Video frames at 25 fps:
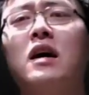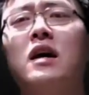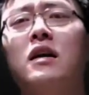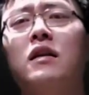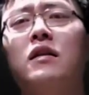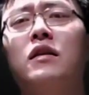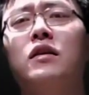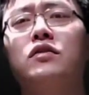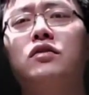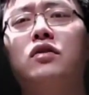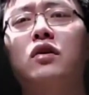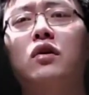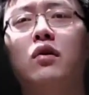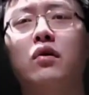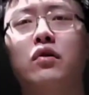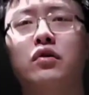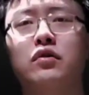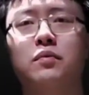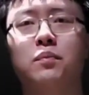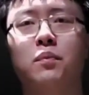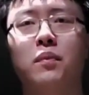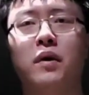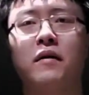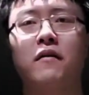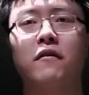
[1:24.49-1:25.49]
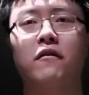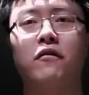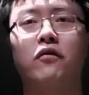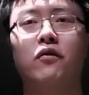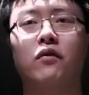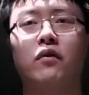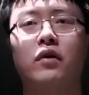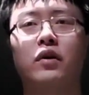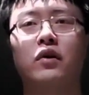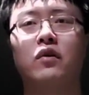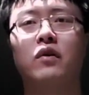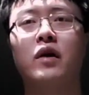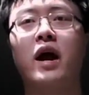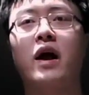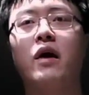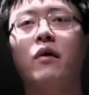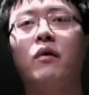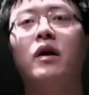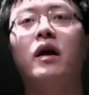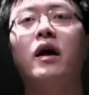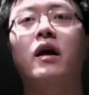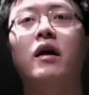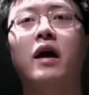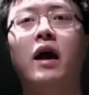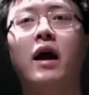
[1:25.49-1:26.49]
This yo-yo is meant for
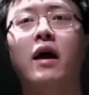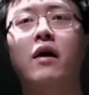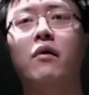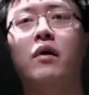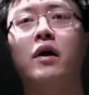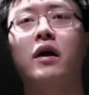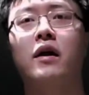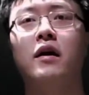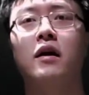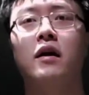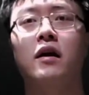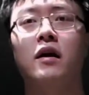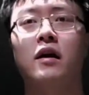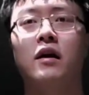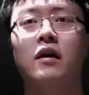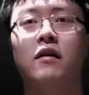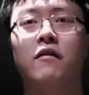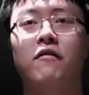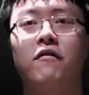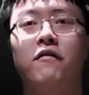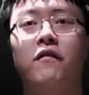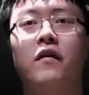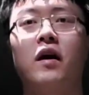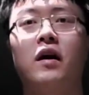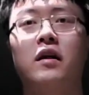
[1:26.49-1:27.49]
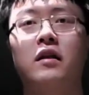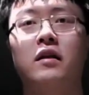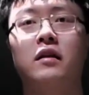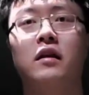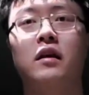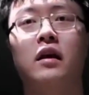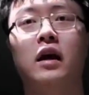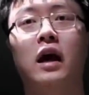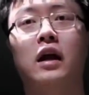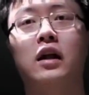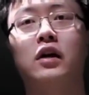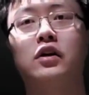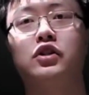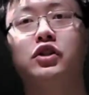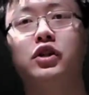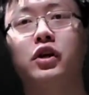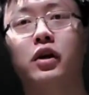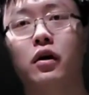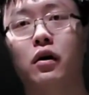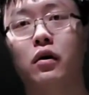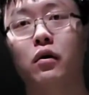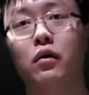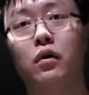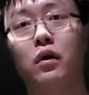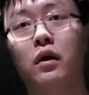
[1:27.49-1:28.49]
everyday carry. Fun, kind of
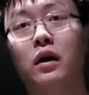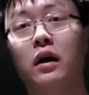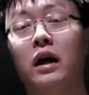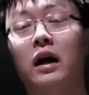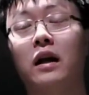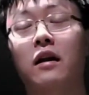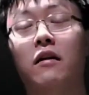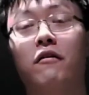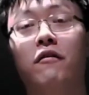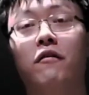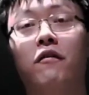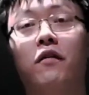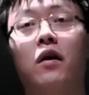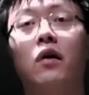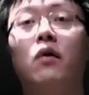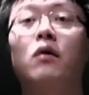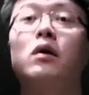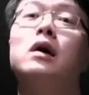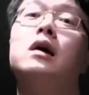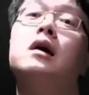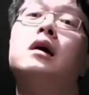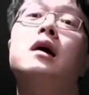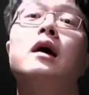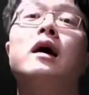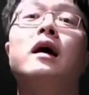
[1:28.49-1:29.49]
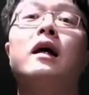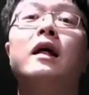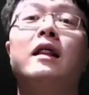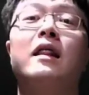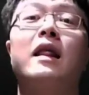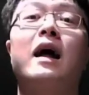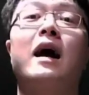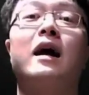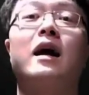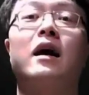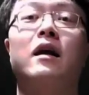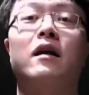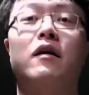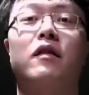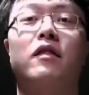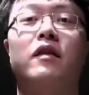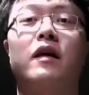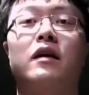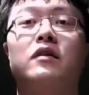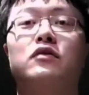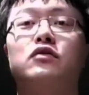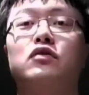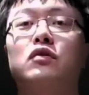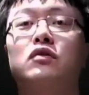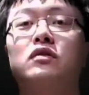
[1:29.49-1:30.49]
chill, kind of flowy, that kind of thing.
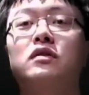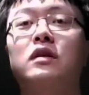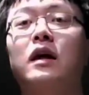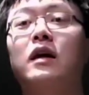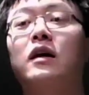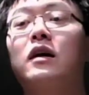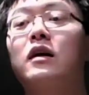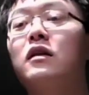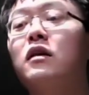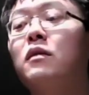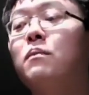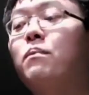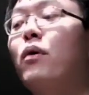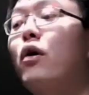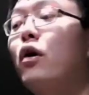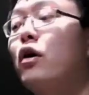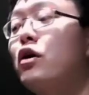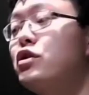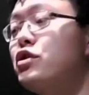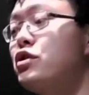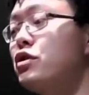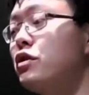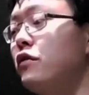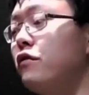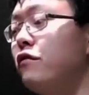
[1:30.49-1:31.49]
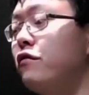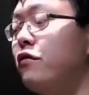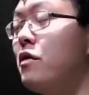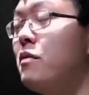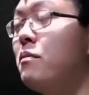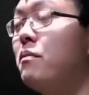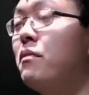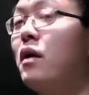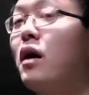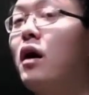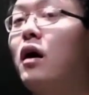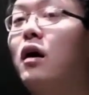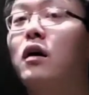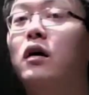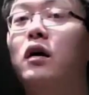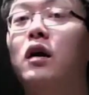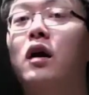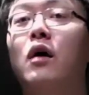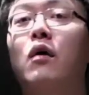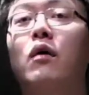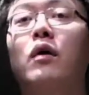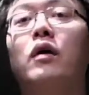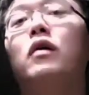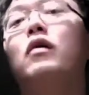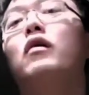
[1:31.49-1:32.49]
So it's like a departure from our
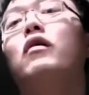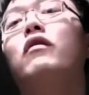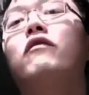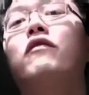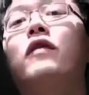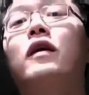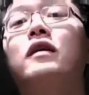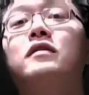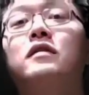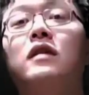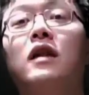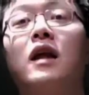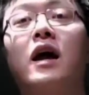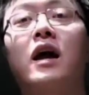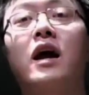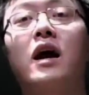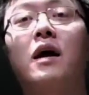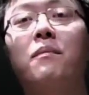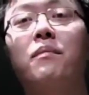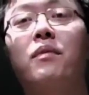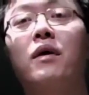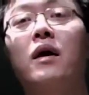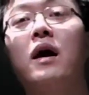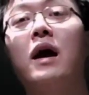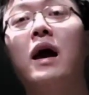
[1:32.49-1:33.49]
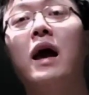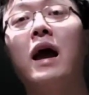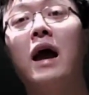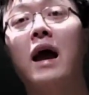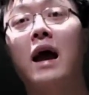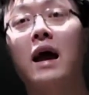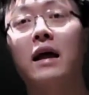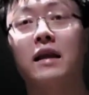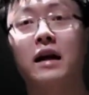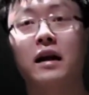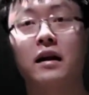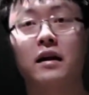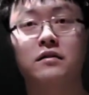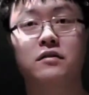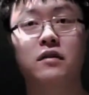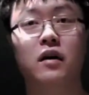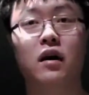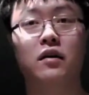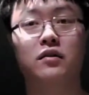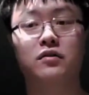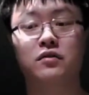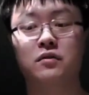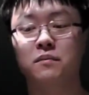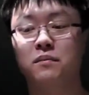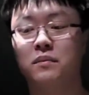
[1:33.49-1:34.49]
current Yoyofriends lineup, and that is
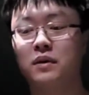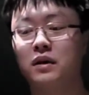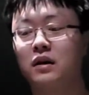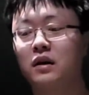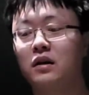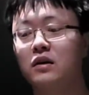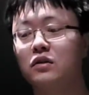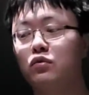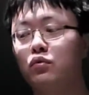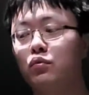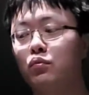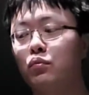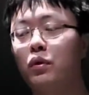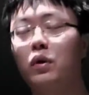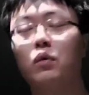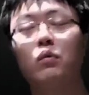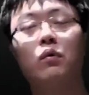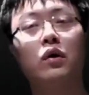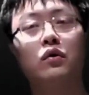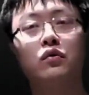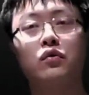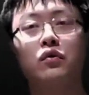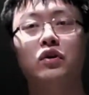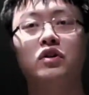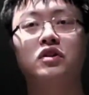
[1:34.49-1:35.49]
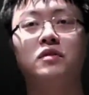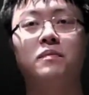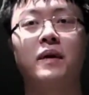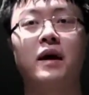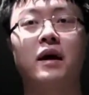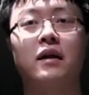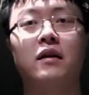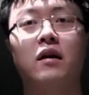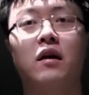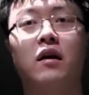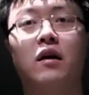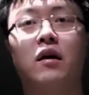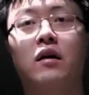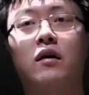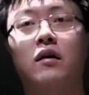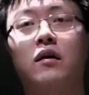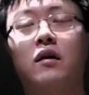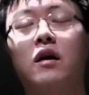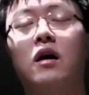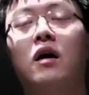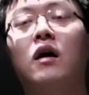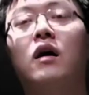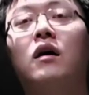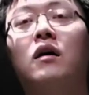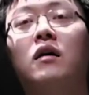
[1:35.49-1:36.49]
awesome because we want to expand
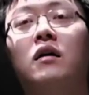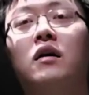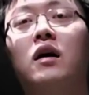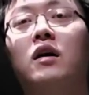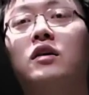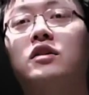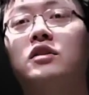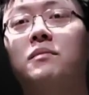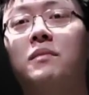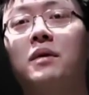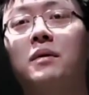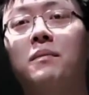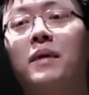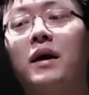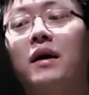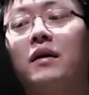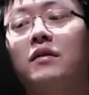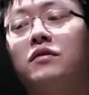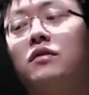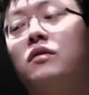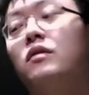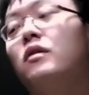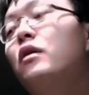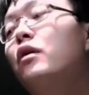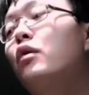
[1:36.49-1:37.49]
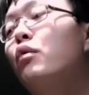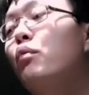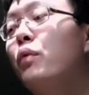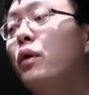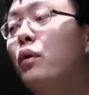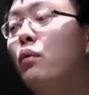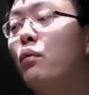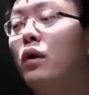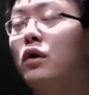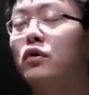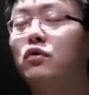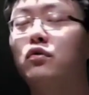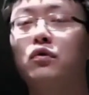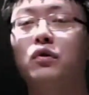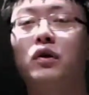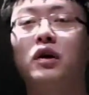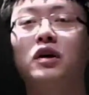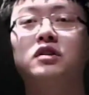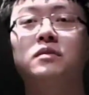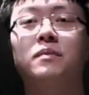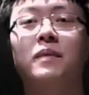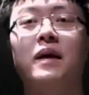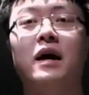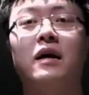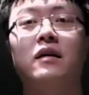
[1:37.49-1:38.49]
our customer base. We want to
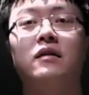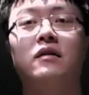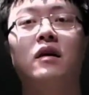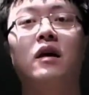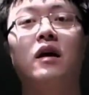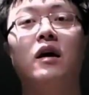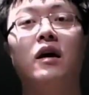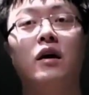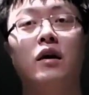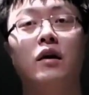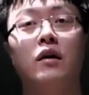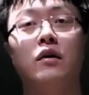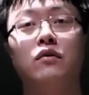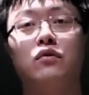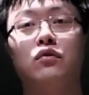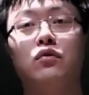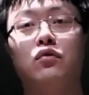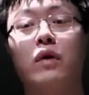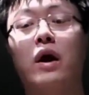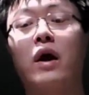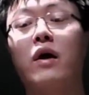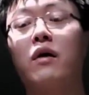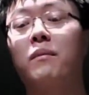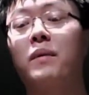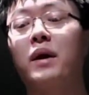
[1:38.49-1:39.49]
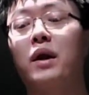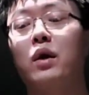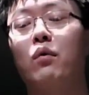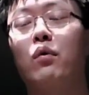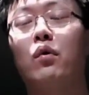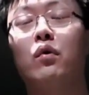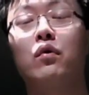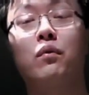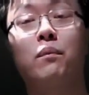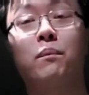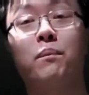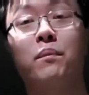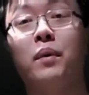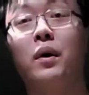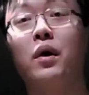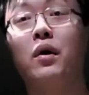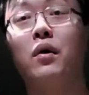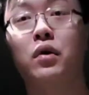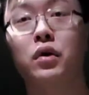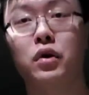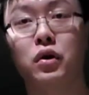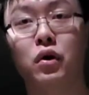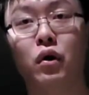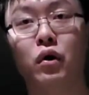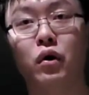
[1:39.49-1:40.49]
expand to everybody. We want to build
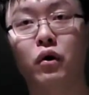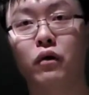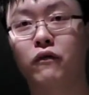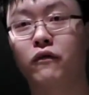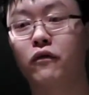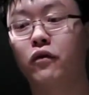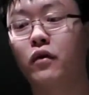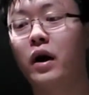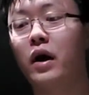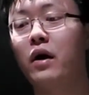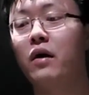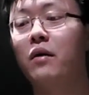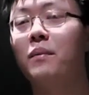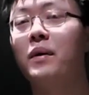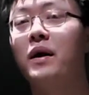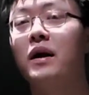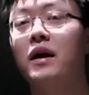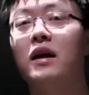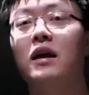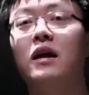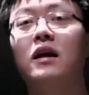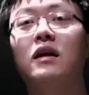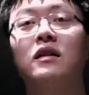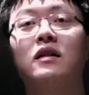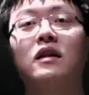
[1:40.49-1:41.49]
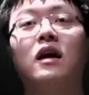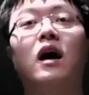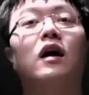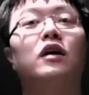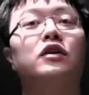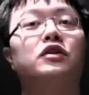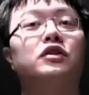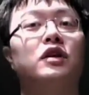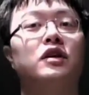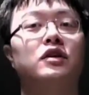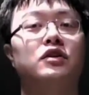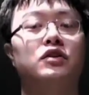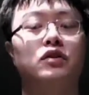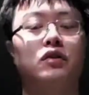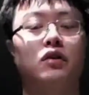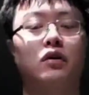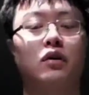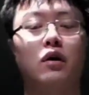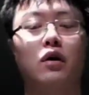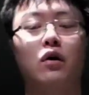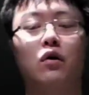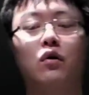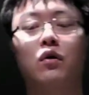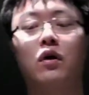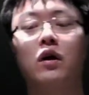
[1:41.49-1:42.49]
yo-yo for everybody, not just
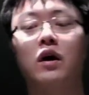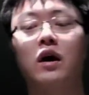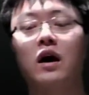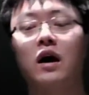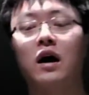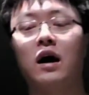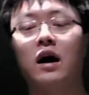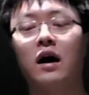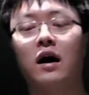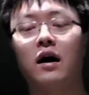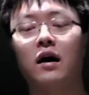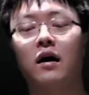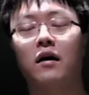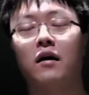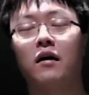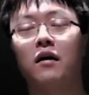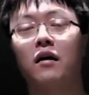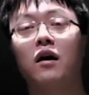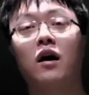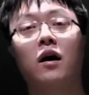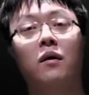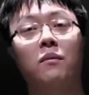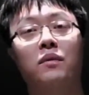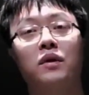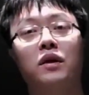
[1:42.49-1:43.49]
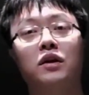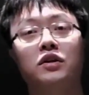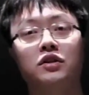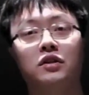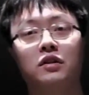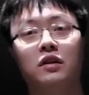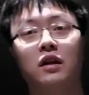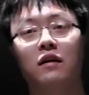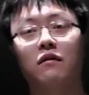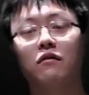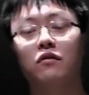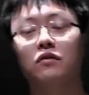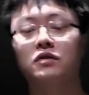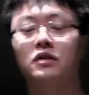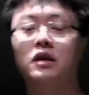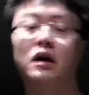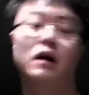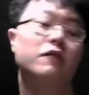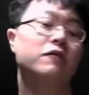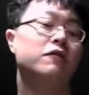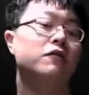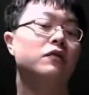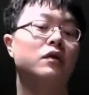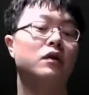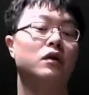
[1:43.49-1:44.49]
competition level
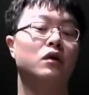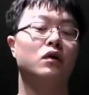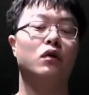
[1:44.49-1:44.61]
stuff.